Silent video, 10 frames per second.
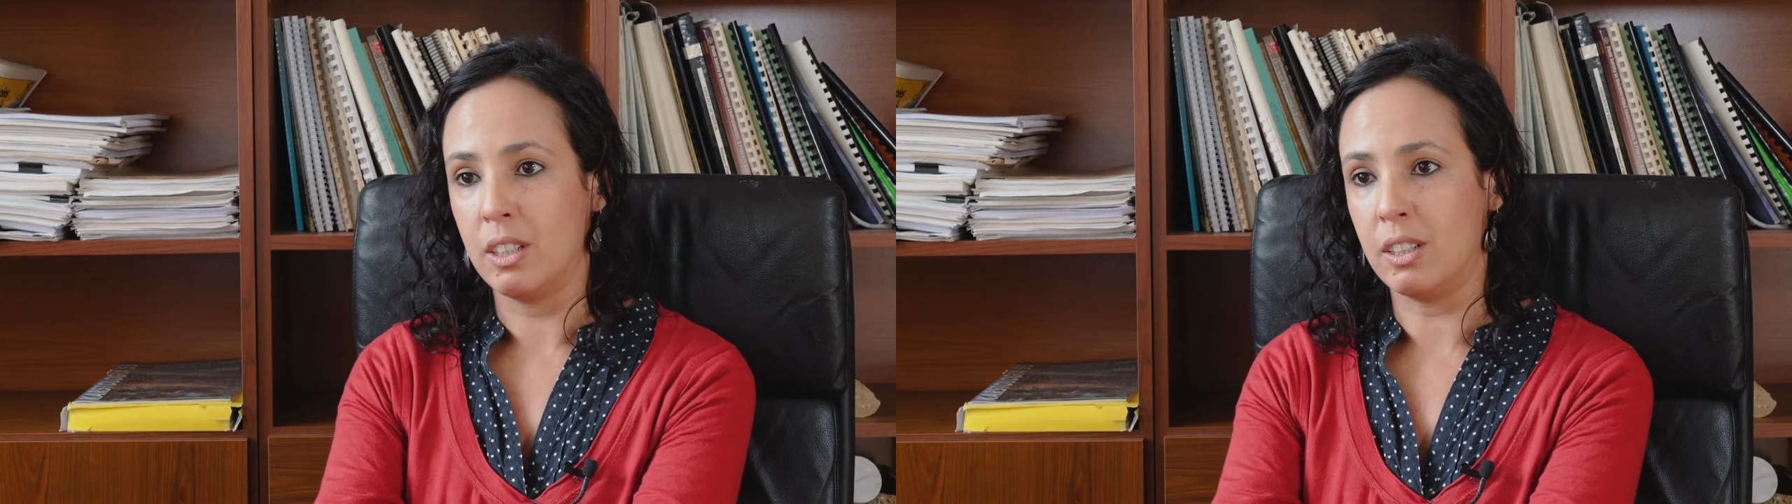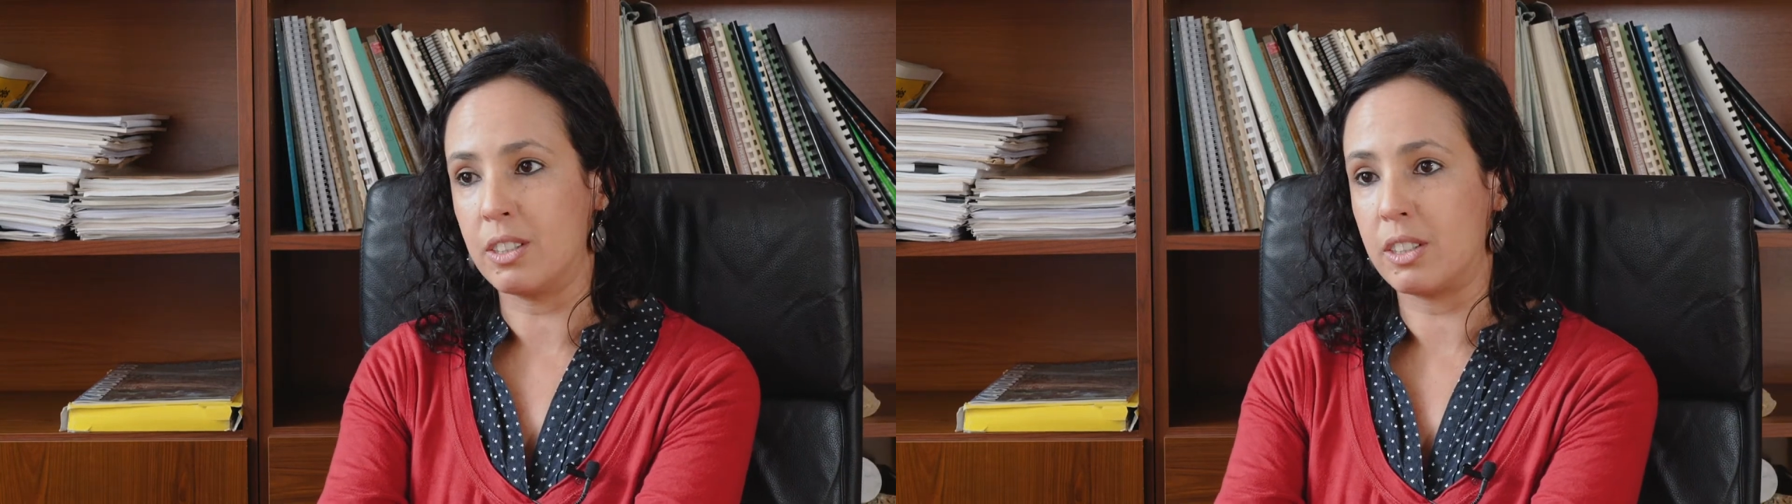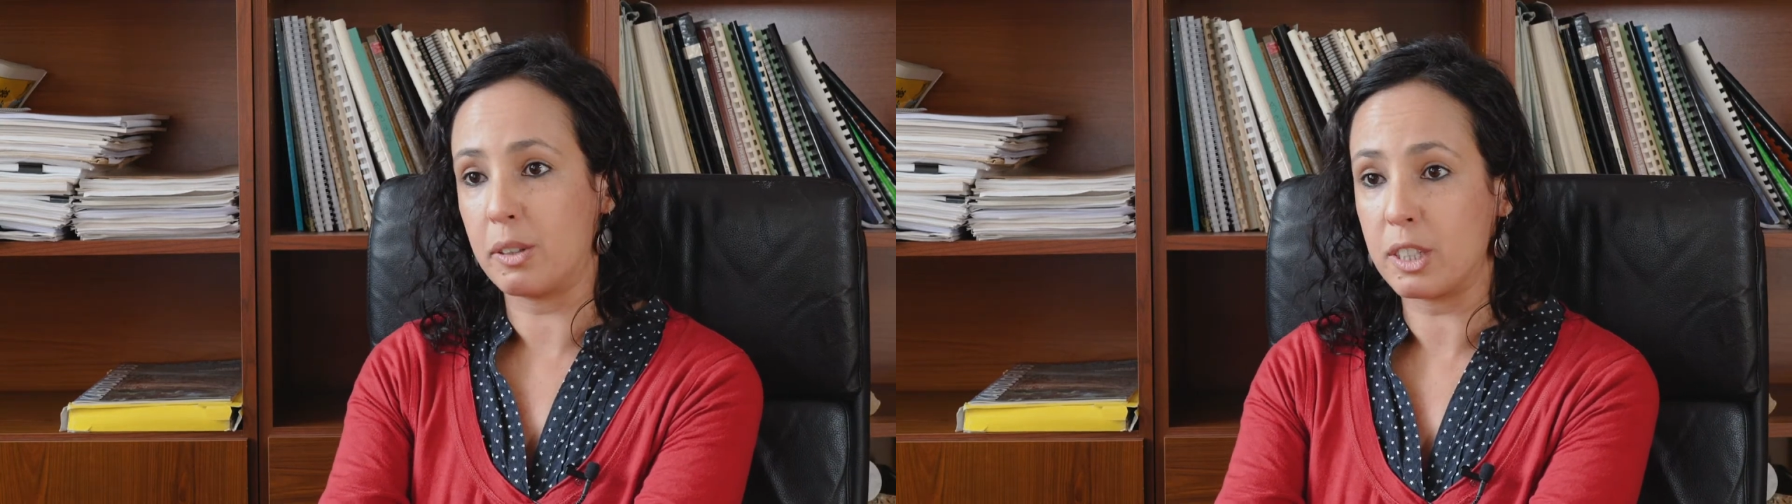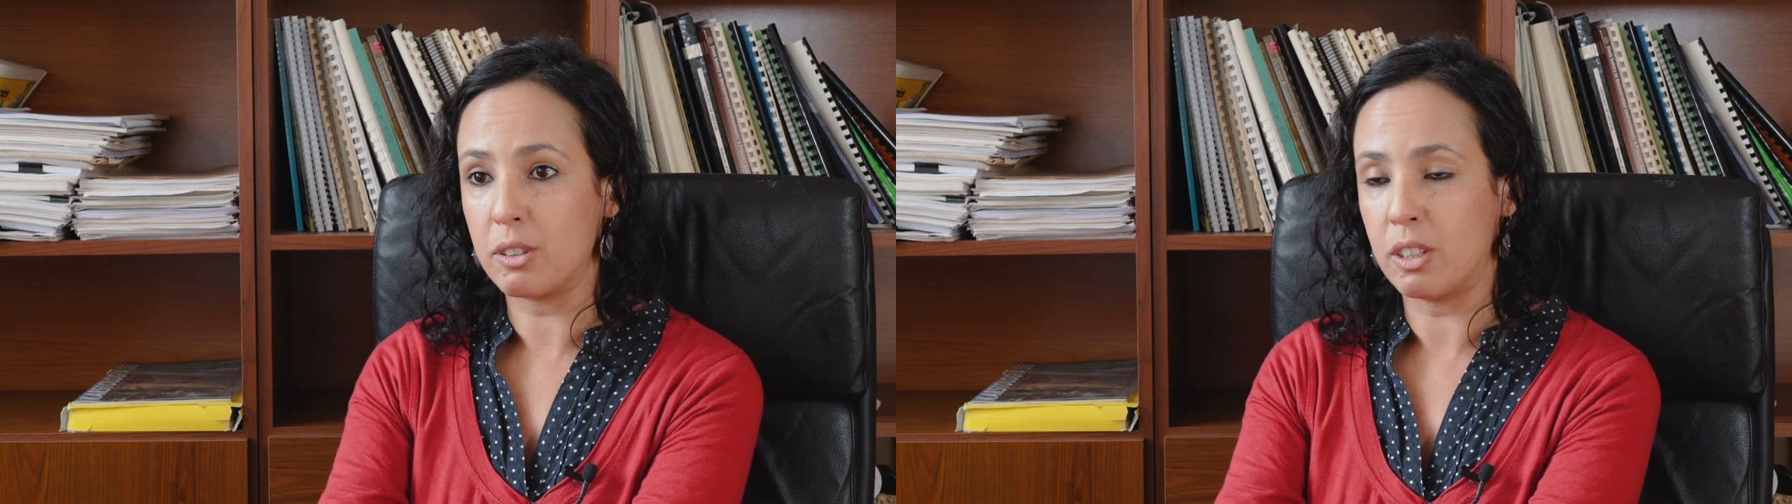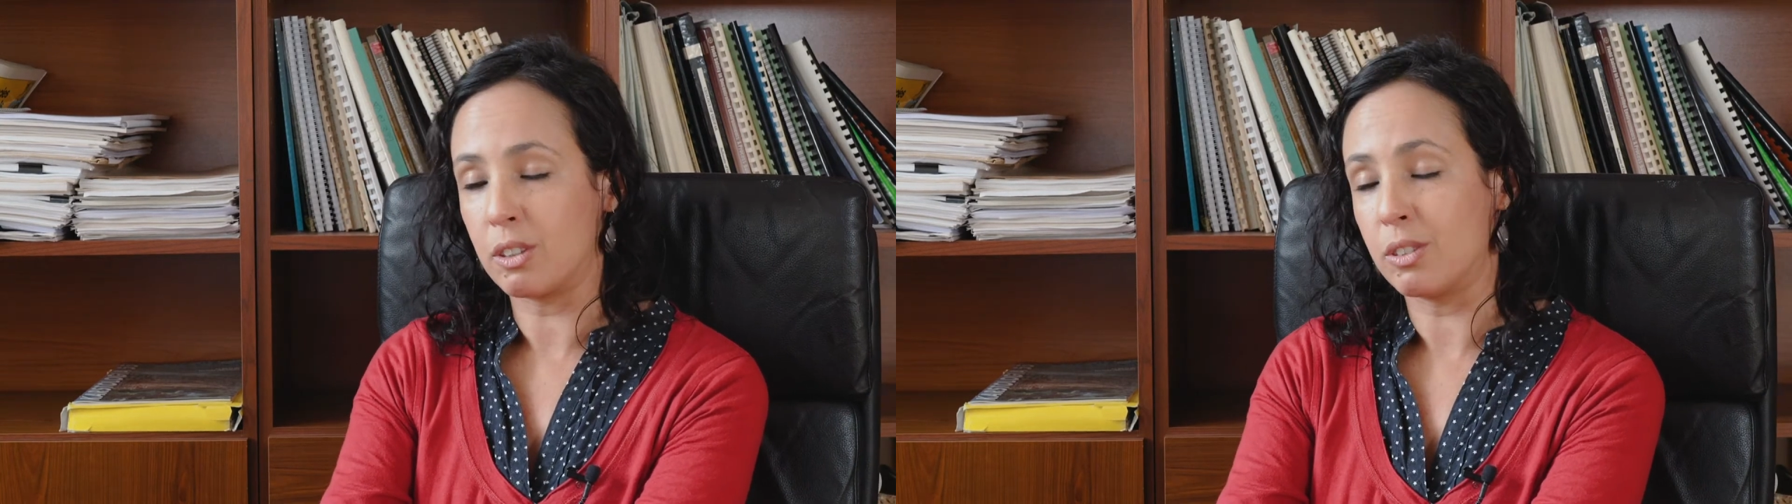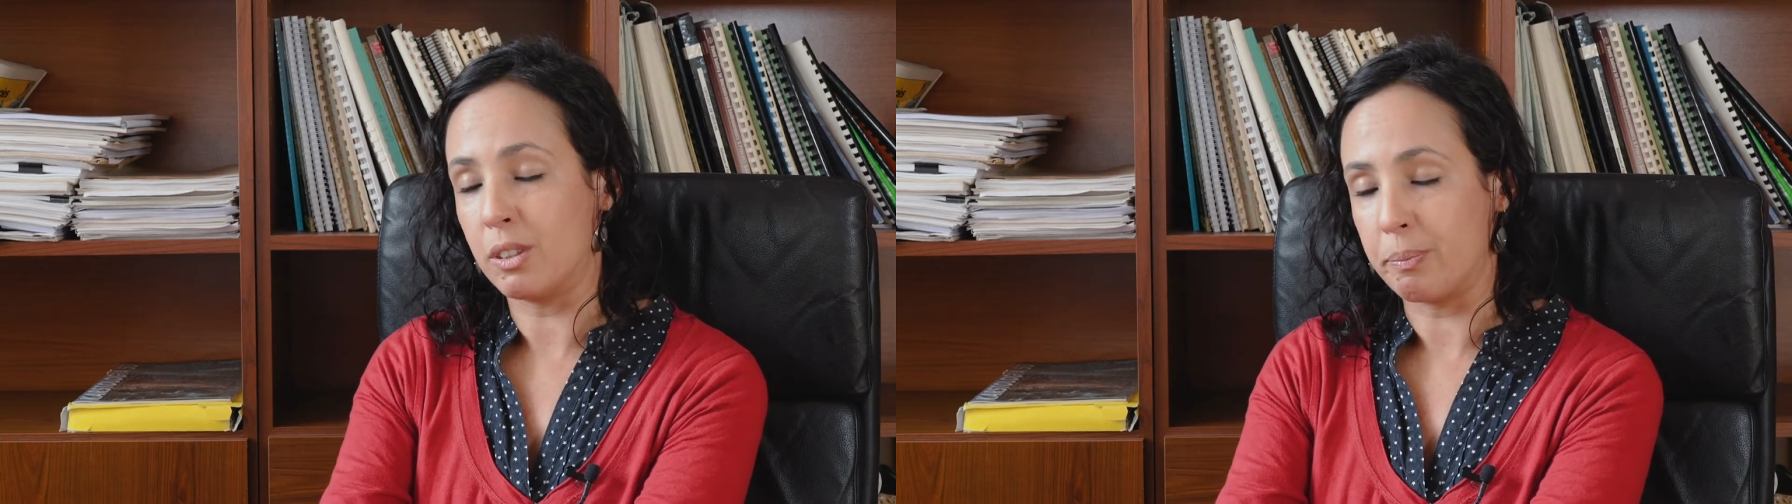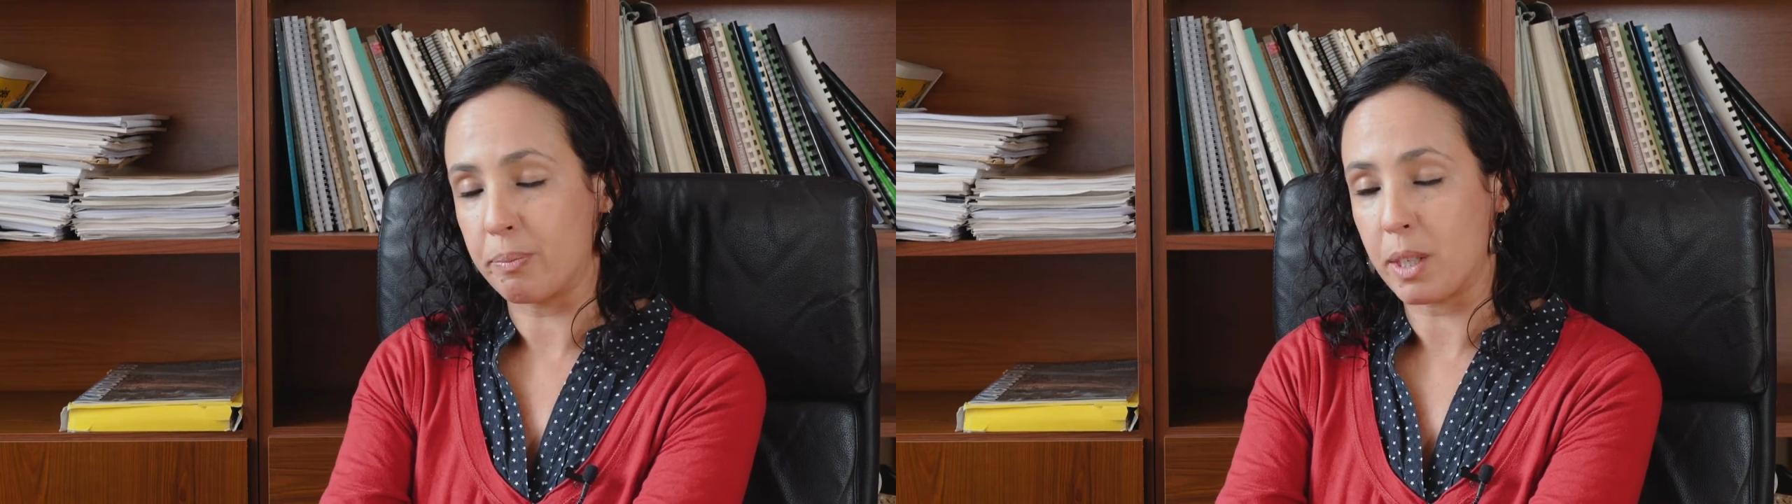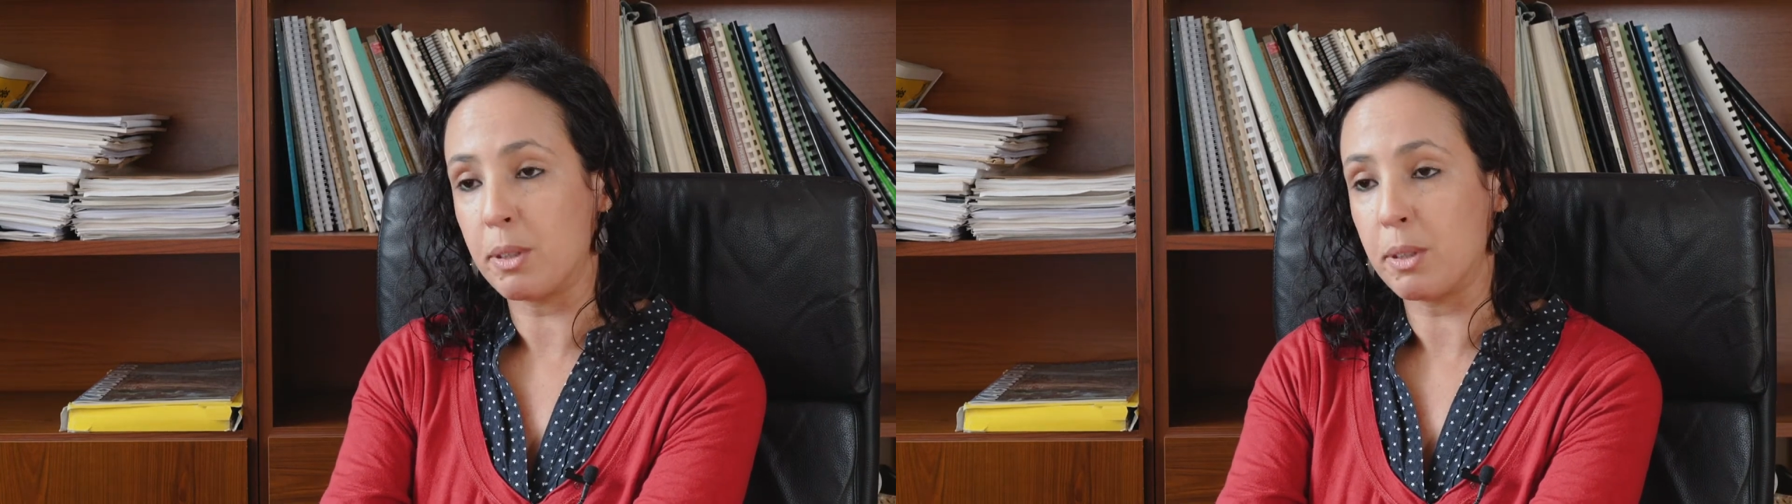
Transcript: uh, on um,